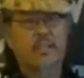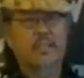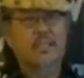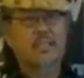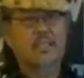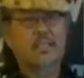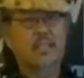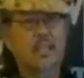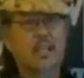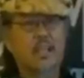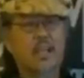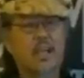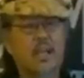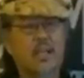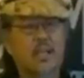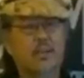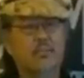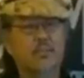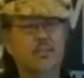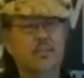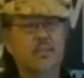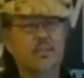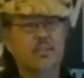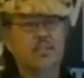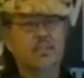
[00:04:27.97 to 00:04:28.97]
This
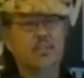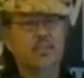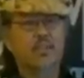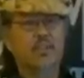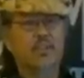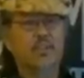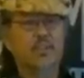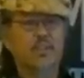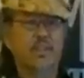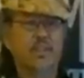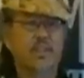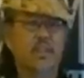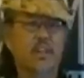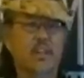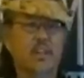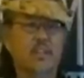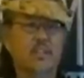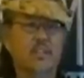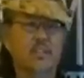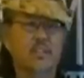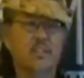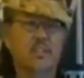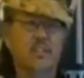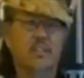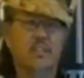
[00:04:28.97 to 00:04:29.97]
time, the security
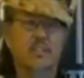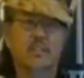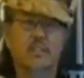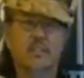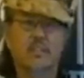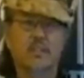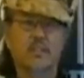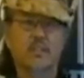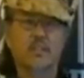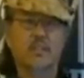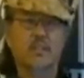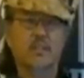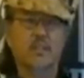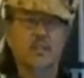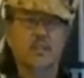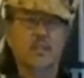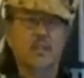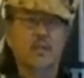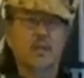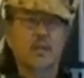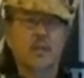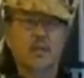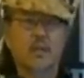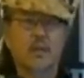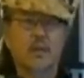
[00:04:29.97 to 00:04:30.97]
guard said that
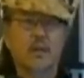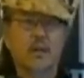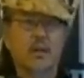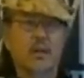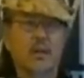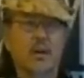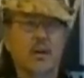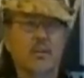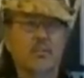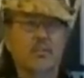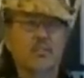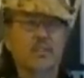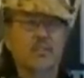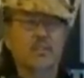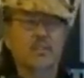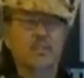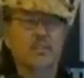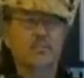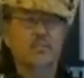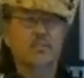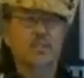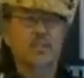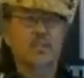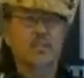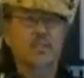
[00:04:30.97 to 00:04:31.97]
Elvin,
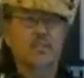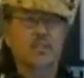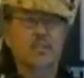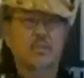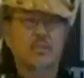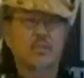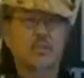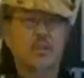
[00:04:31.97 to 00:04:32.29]
Mr.